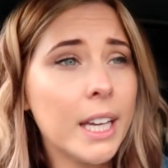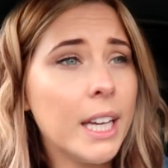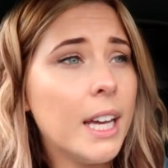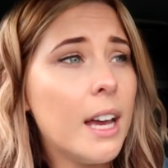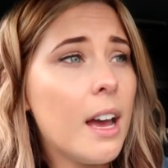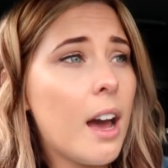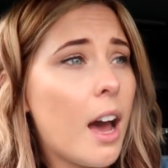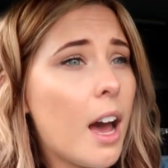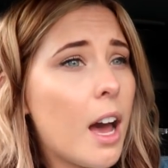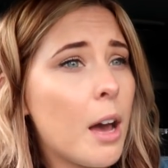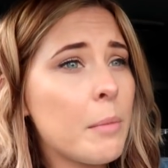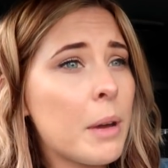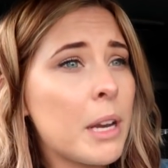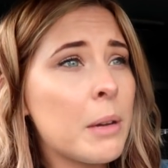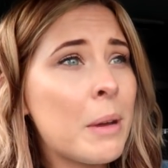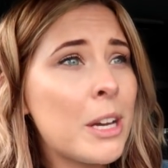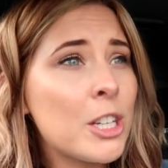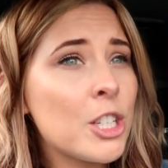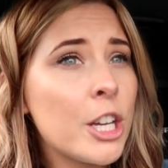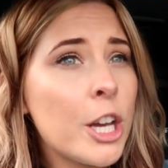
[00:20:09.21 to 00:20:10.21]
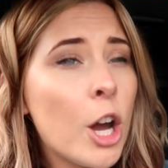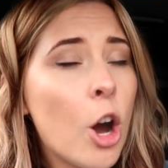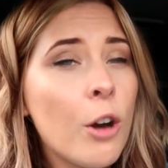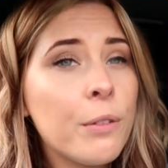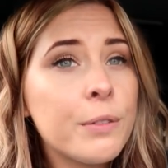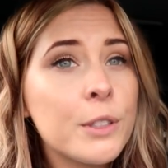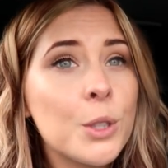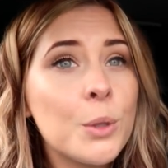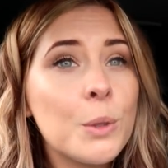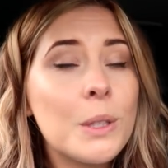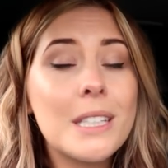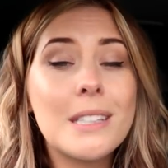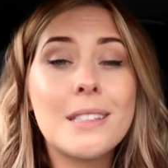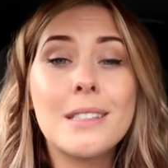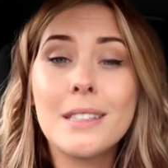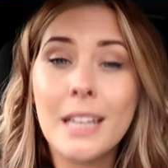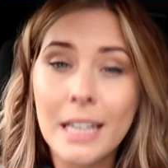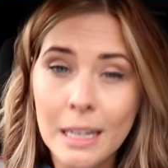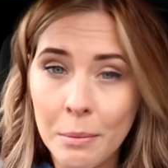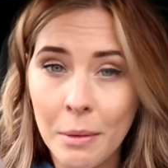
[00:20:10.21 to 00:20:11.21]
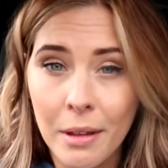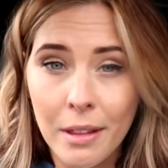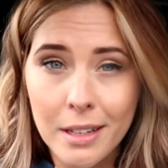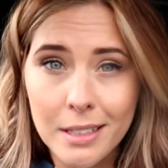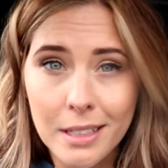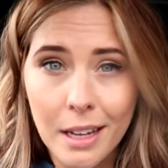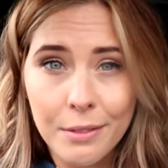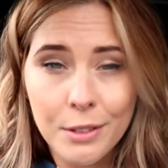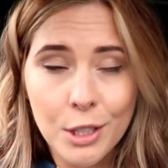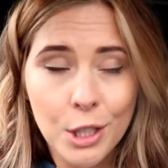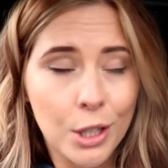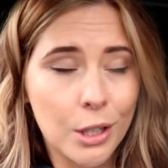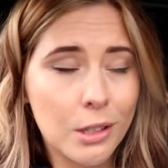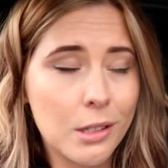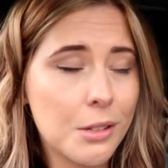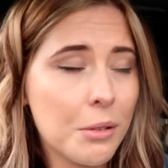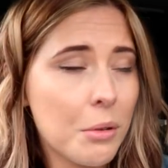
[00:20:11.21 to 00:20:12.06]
And I'm actually off to the cinema this afternoon.